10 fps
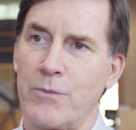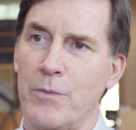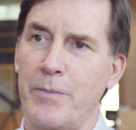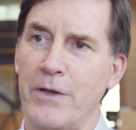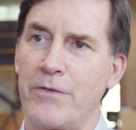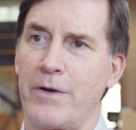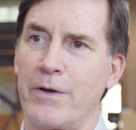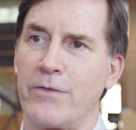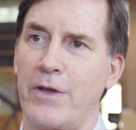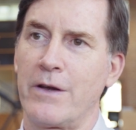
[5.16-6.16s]
We're based here
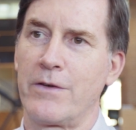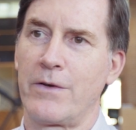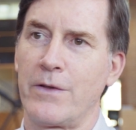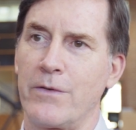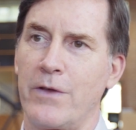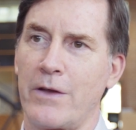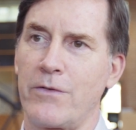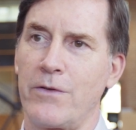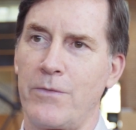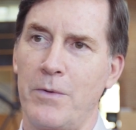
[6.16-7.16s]
in San Antonio,
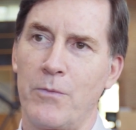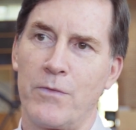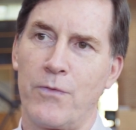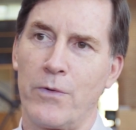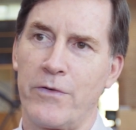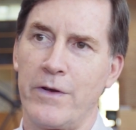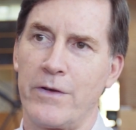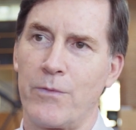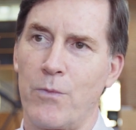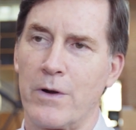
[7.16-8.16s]
Texas, but we're fortunate
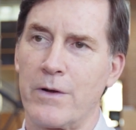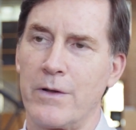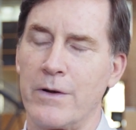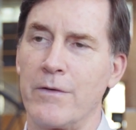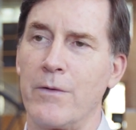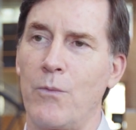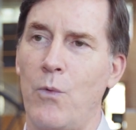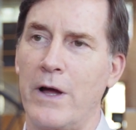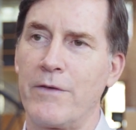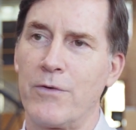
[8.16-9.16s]
to work on a
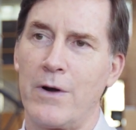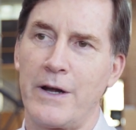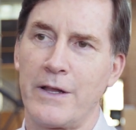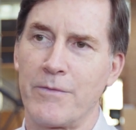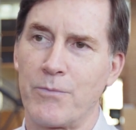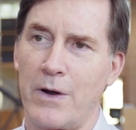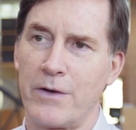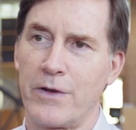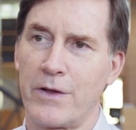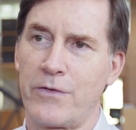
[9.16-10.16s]
wide variety of
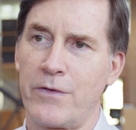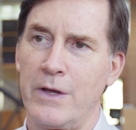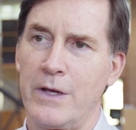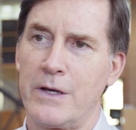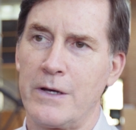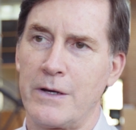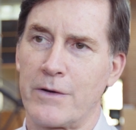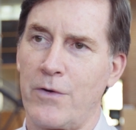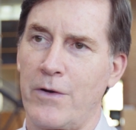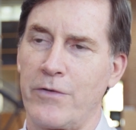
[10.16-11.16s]
projects uh,
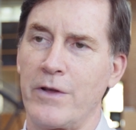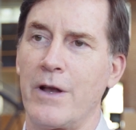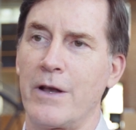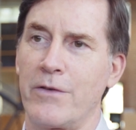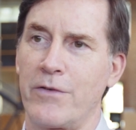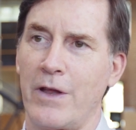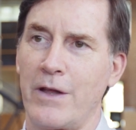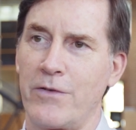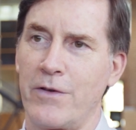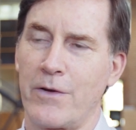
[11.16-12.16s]
across the United
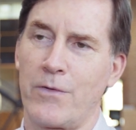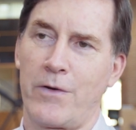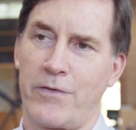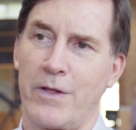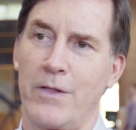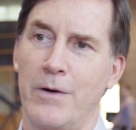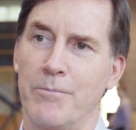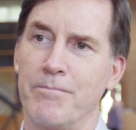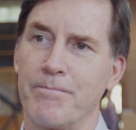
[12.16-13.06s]
States and across the globe.